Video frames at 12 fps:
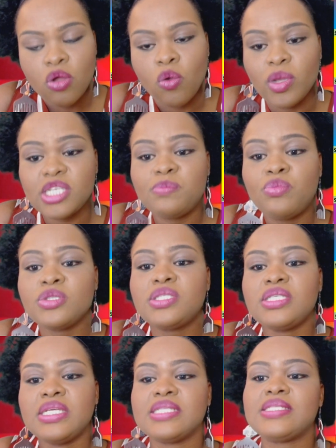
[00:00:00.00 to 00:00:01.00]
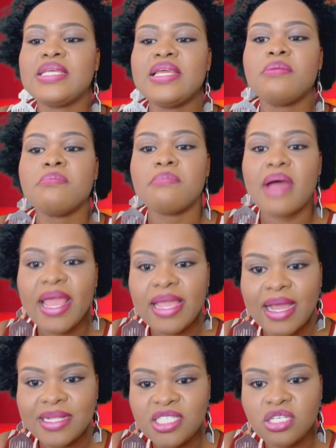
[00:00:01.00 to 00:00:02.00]
which puts it in my
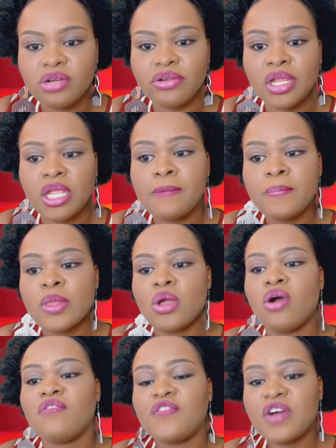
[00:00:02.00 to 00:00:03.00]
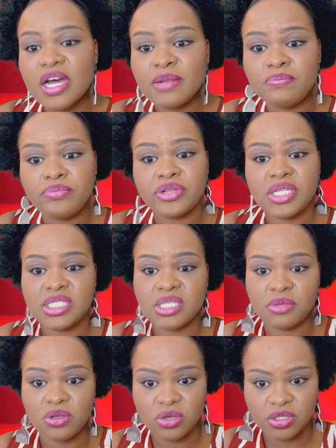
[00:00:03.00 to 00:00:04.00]
category of
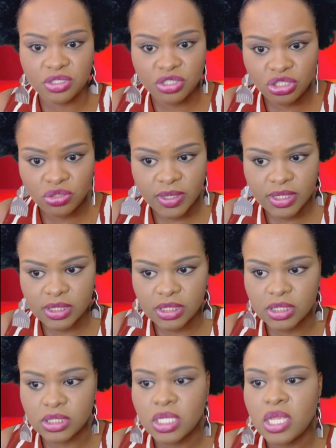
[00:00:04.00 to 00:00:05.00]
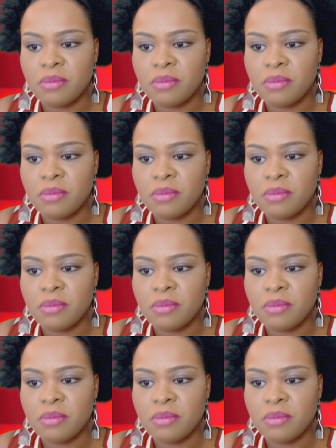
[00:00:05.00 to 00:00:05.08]
unpredictable constituencies.